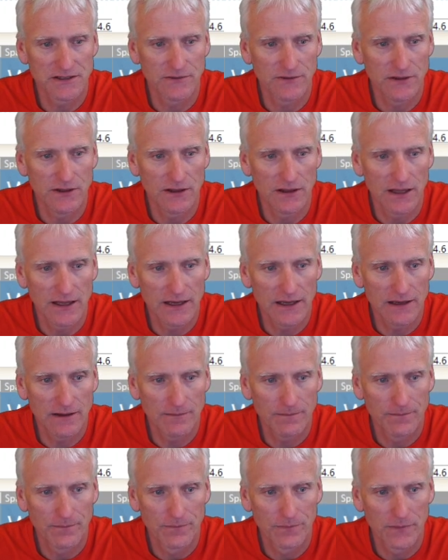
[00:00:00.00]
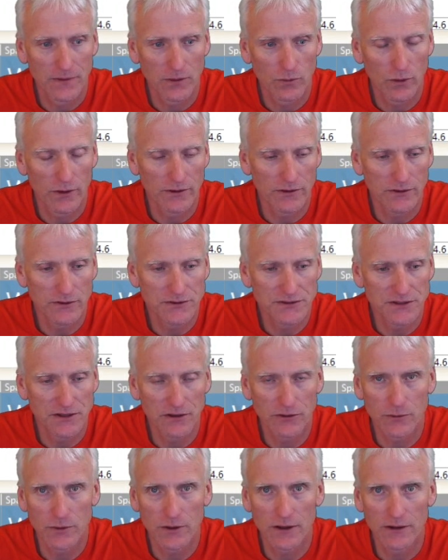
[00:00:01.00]
of a delay, whether you're using the
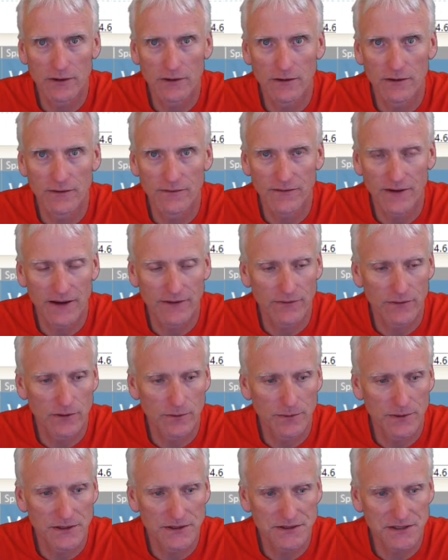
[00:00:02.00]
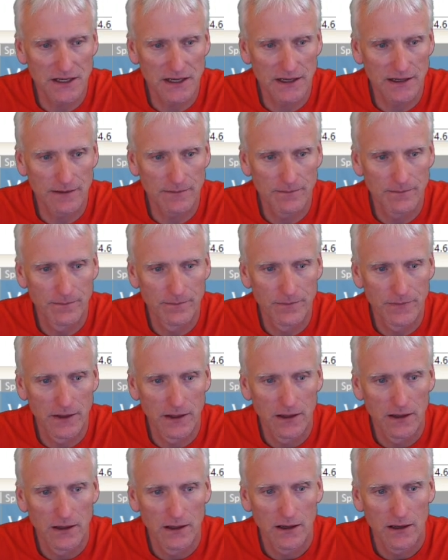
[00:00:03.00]
300 or the 500 psi,
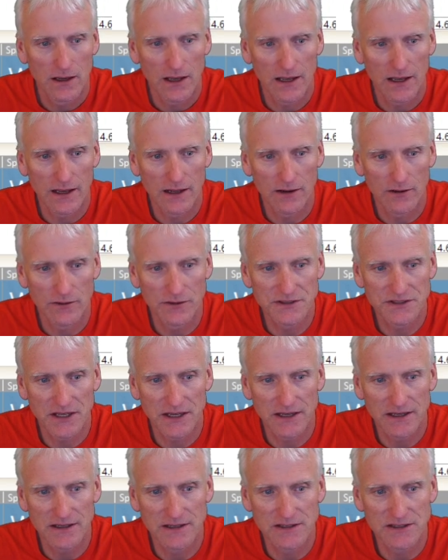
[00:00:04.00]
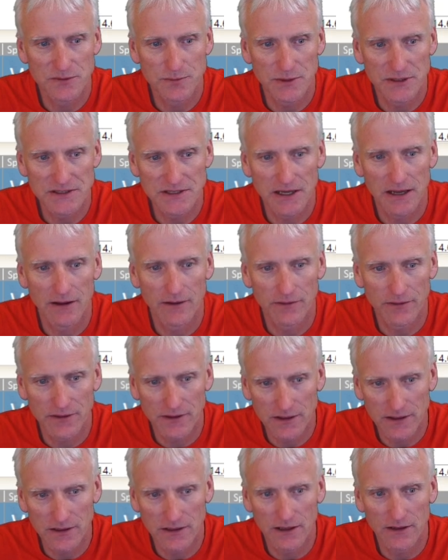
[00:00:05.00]
and it looks like it spits out
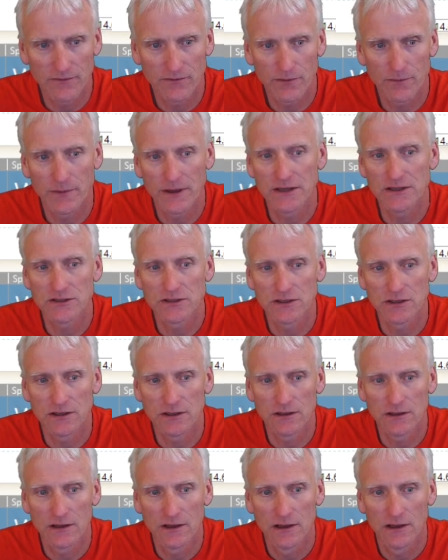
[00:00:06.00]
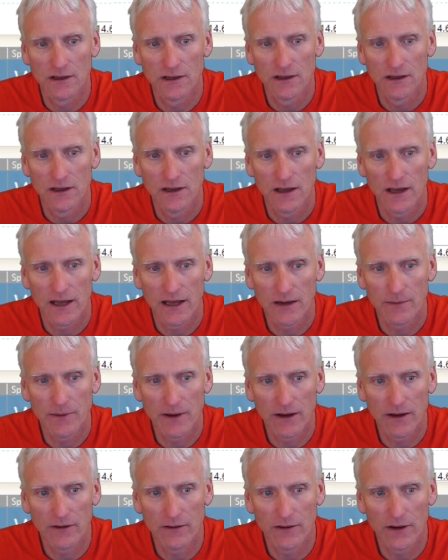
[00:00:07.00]
the information at
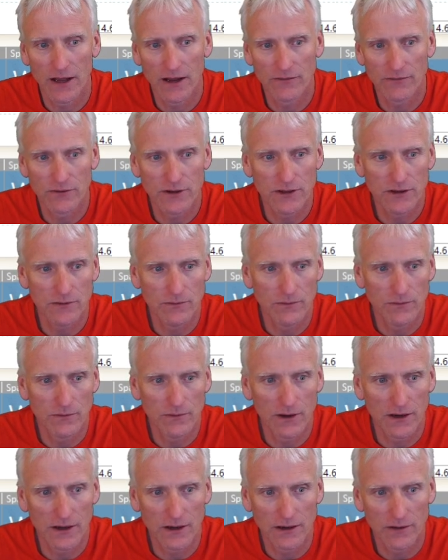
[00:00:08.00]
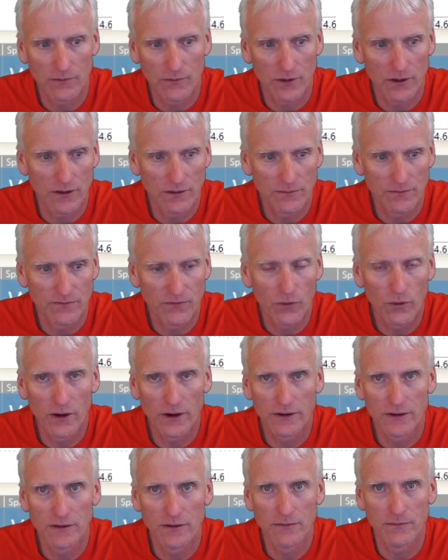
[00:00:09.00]
about every
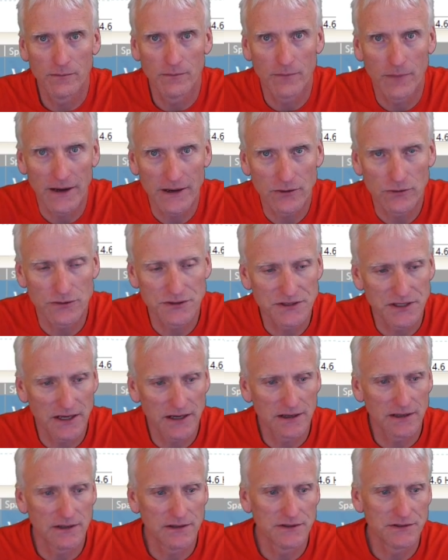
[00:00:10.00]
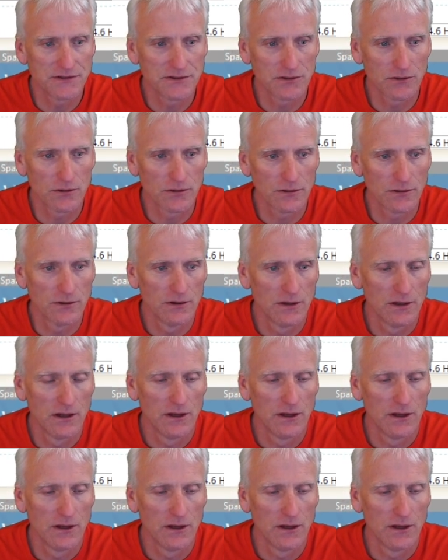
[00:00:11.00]
400 microseconds, or